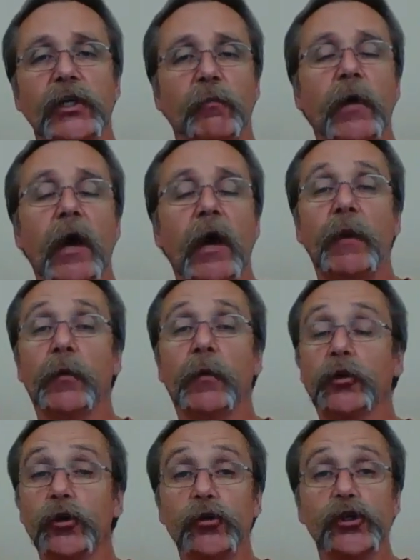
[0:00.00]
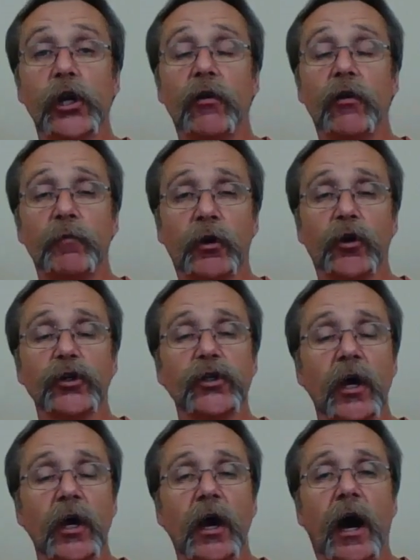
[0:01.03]
and people do share it because
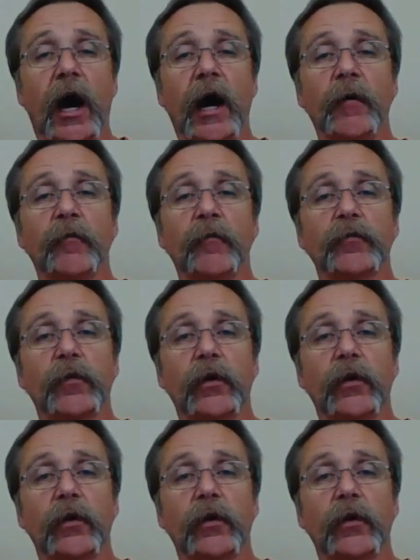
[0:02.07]
I'm